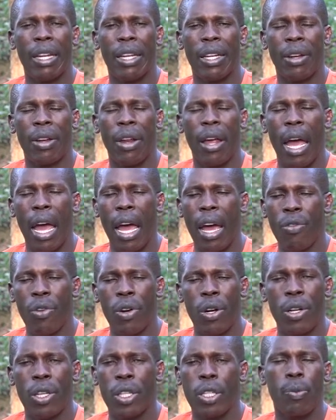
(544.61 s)
in
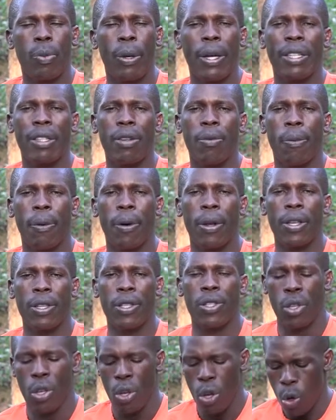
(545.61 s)
every respective
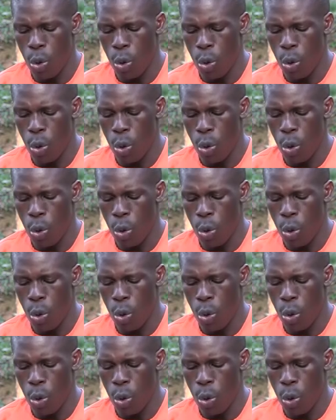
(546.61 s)
place